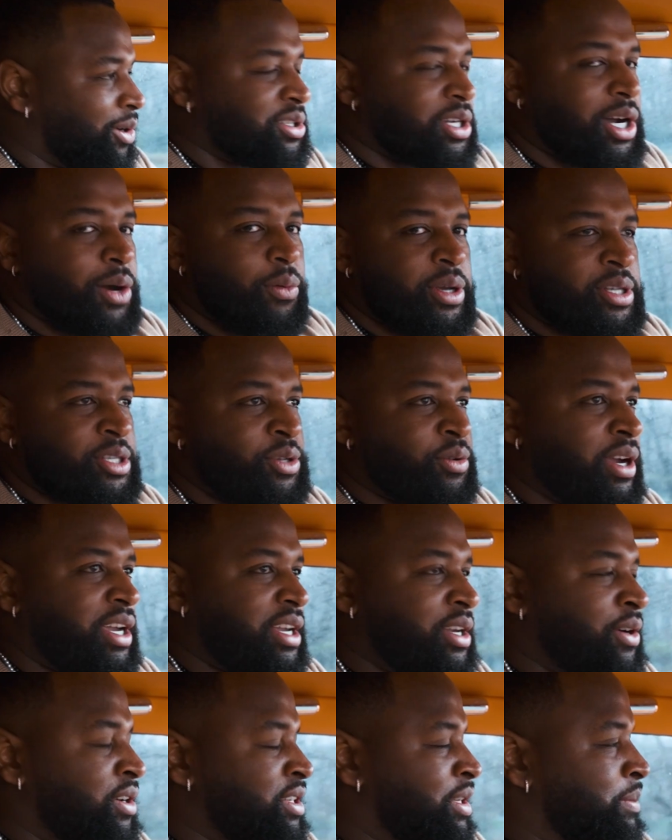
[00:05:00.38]
it's always
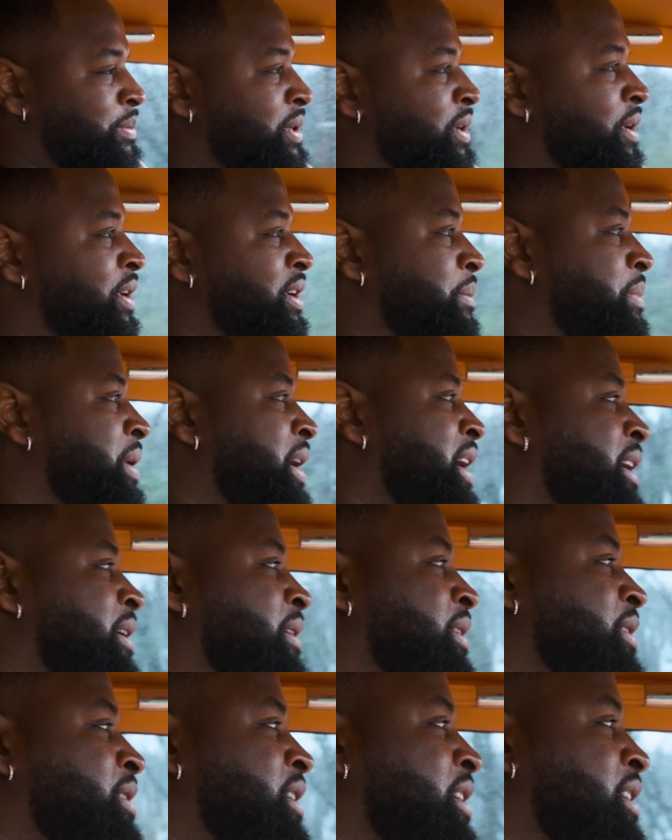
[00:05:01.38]
great going to
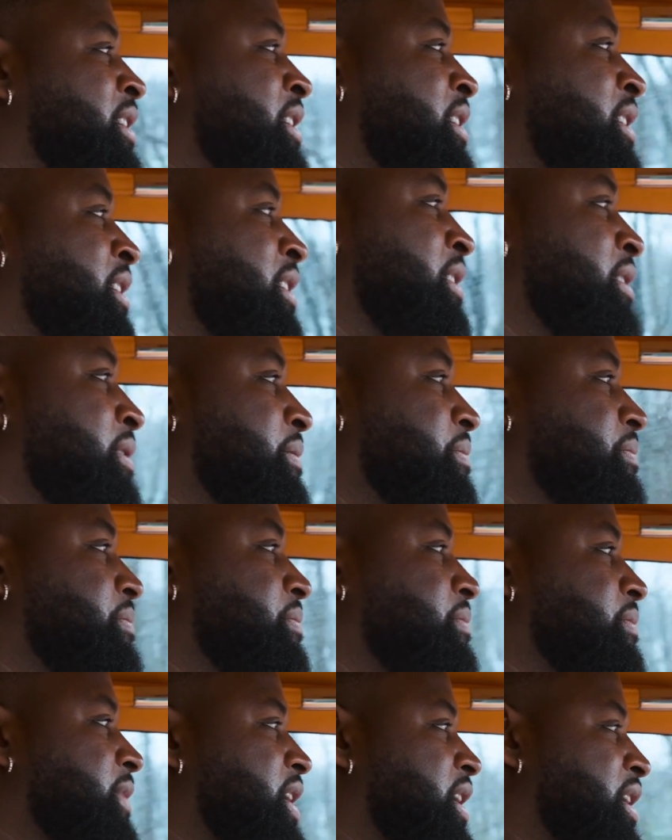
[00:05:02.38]
Paris, and
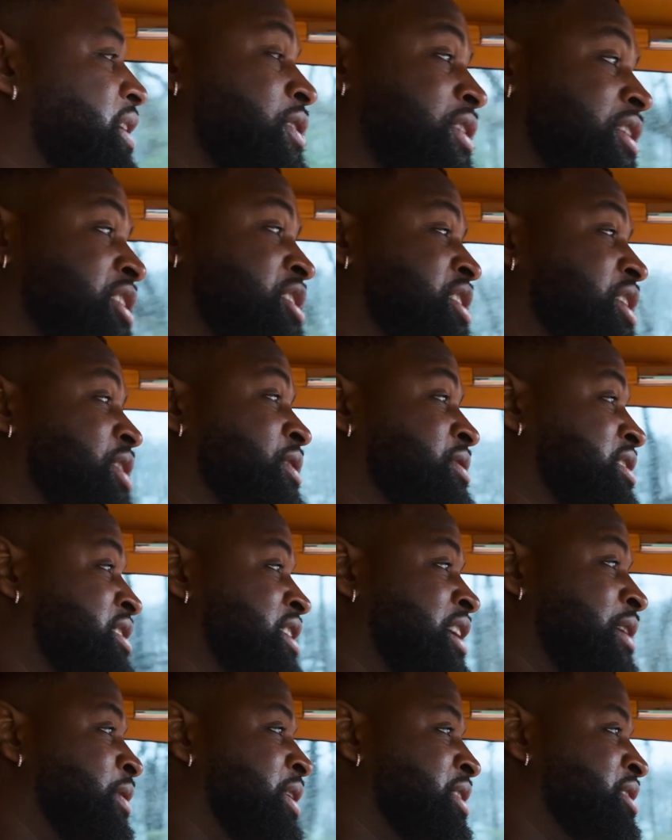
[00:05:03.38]
going to shows is
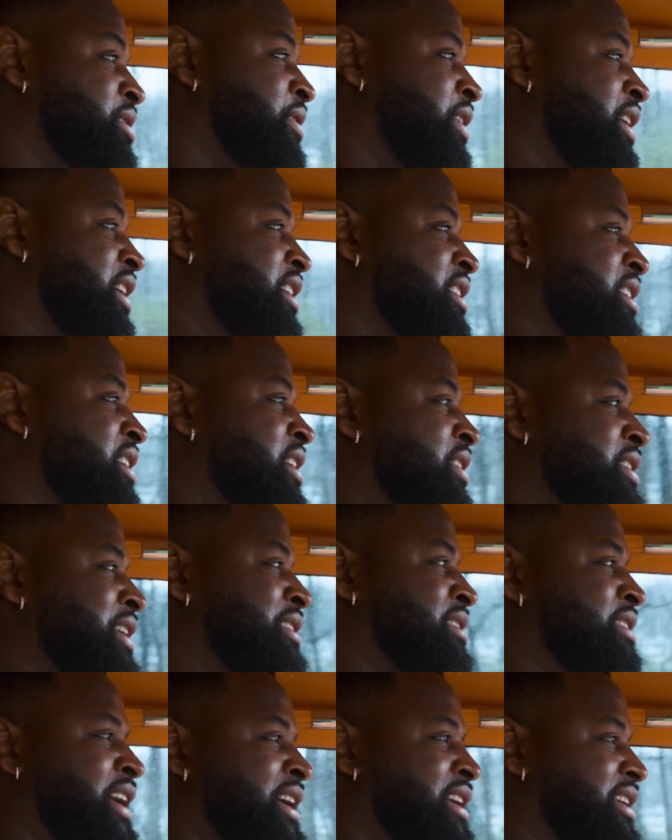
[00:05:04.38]
always great. You know,
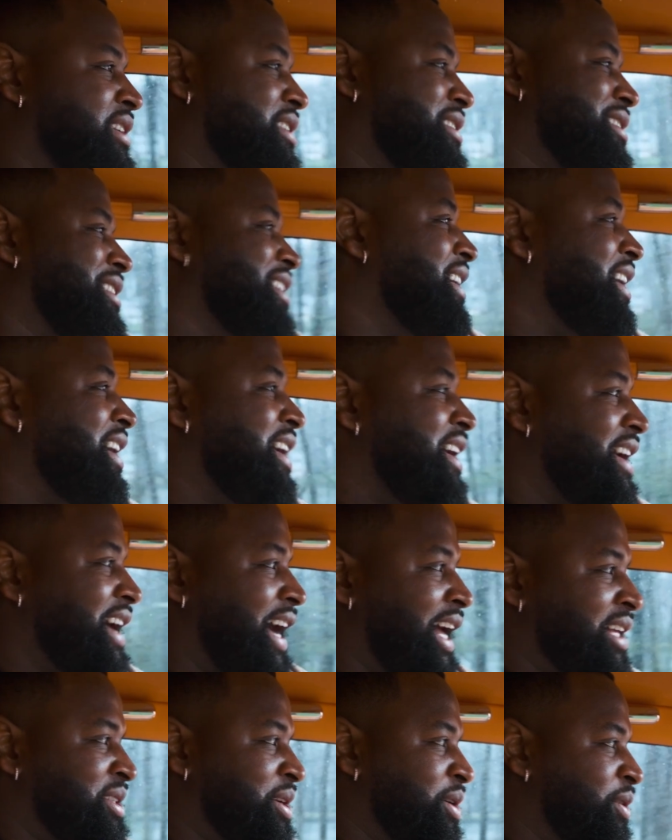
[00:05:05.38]
that's like,
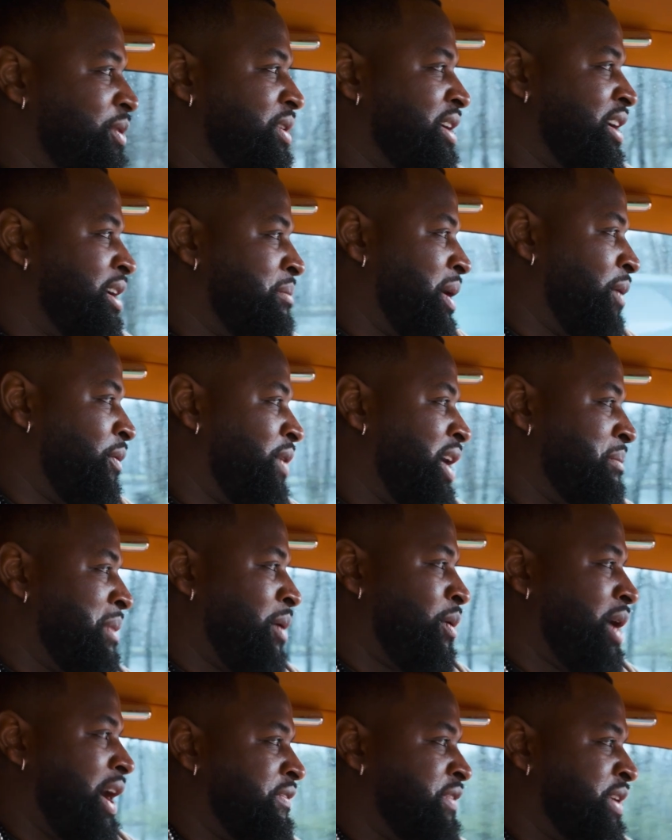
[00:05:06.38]
I told my
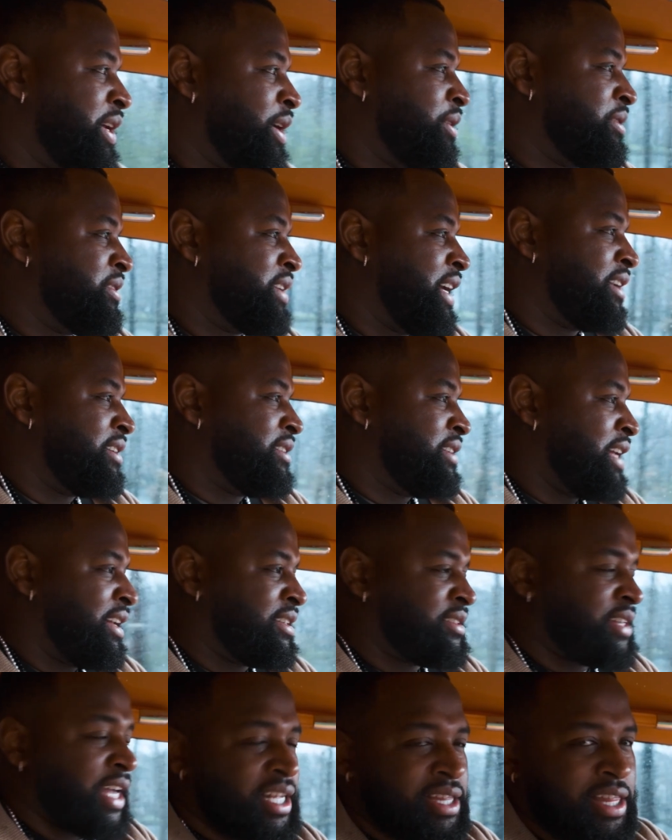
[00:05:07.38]
wife knows that
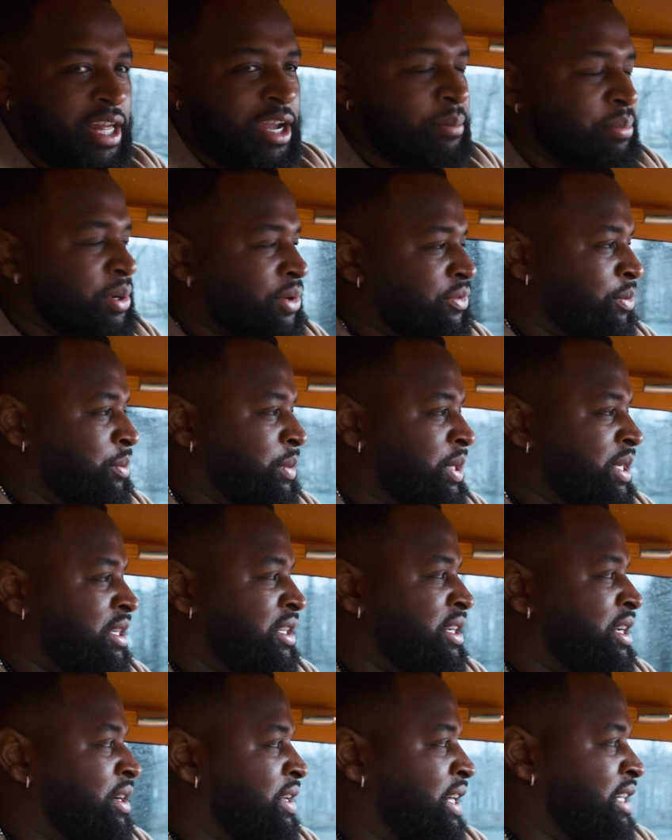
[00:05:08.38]
is like therapy for me. You
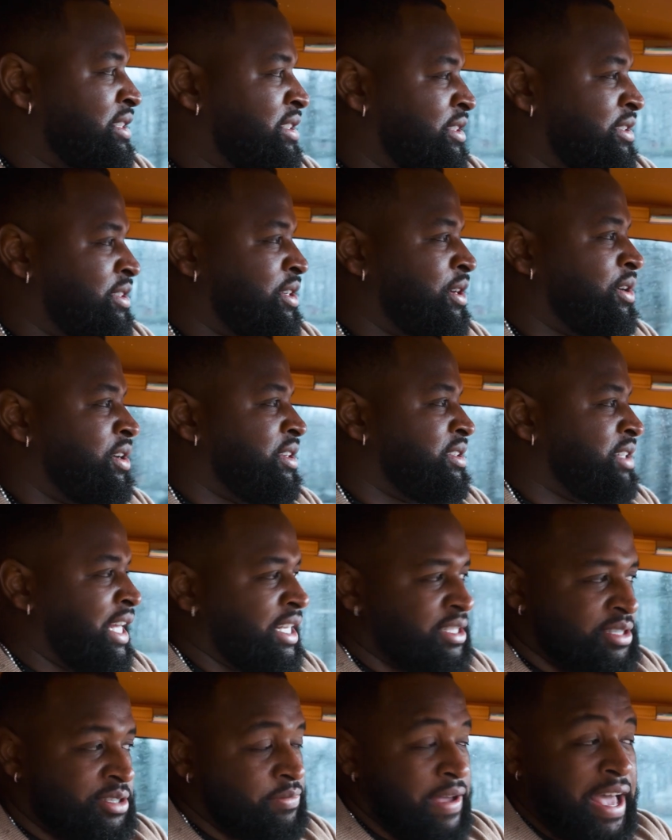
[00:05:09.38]
know, like just going,
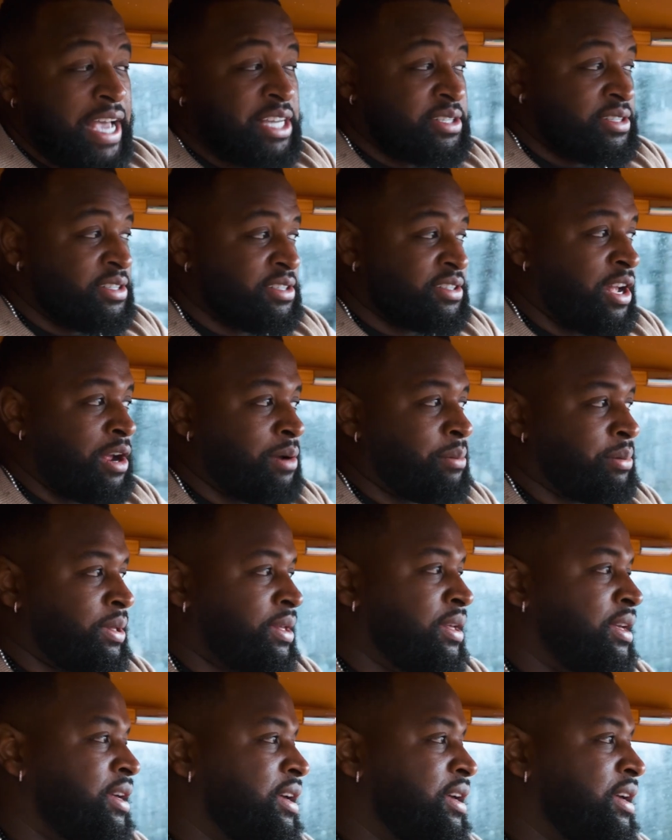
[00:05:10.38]
like just fashion is therapy.